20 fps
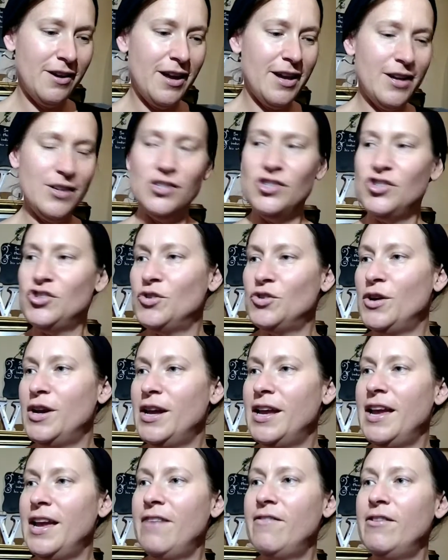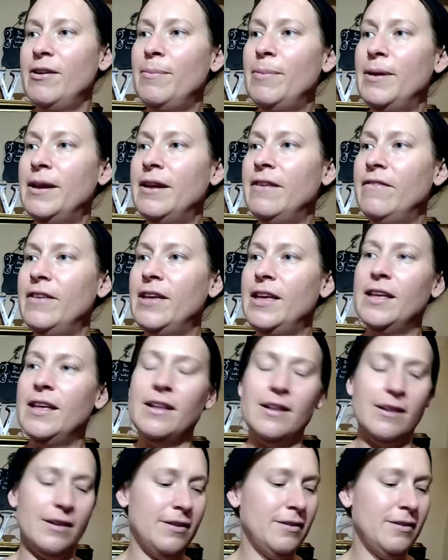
I enjoy every bit of it.